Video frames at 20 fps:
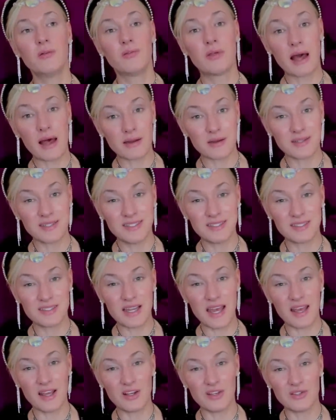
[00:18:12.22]
That has
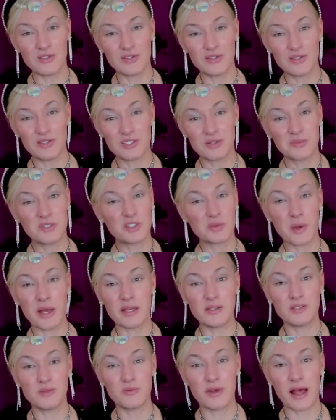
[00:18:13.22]
taken some
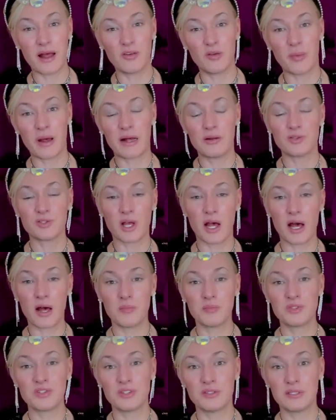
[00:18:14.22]
swings and roundabouts,
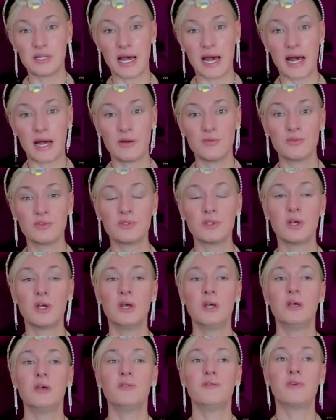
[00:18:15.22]
ups and downs,
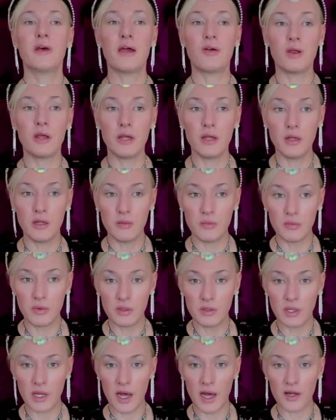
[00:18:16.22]
very
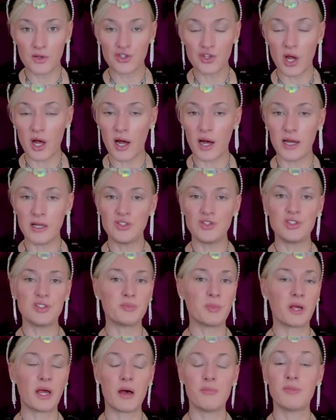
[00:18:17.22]
large highs. She's
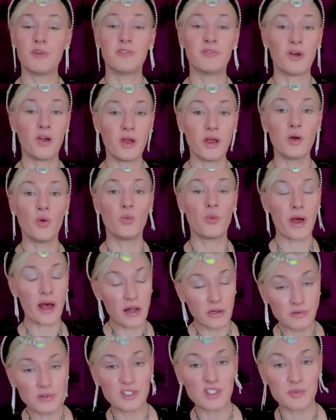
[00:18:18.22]
become a very
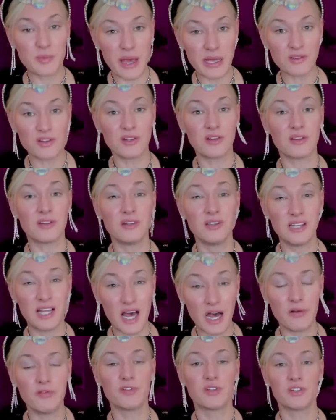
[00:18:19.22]
well respected and
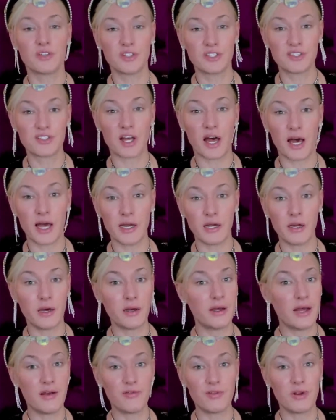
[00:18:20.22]
loved designer,
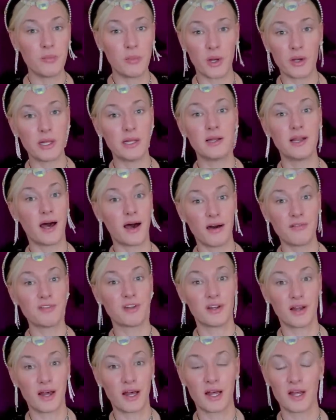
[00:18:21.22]
and everybody laughed
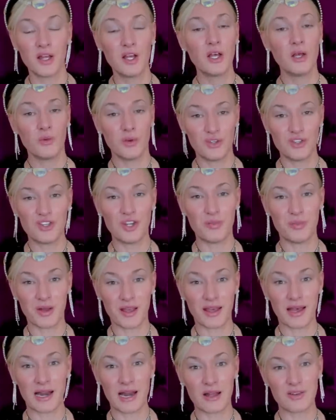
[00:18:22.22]
at her when she
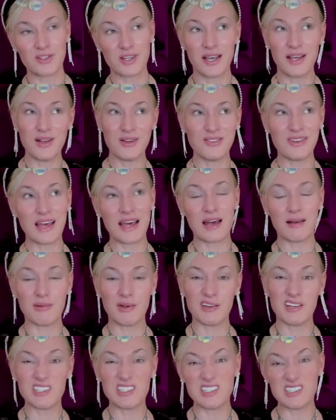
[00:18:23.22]
began out saying, Oh, yeah, I'm
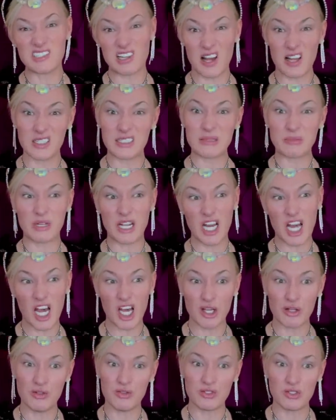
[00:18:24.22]
going to design some
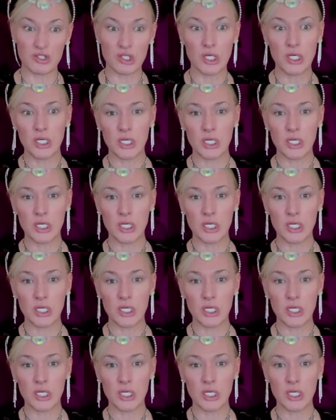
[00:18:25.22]
clothes and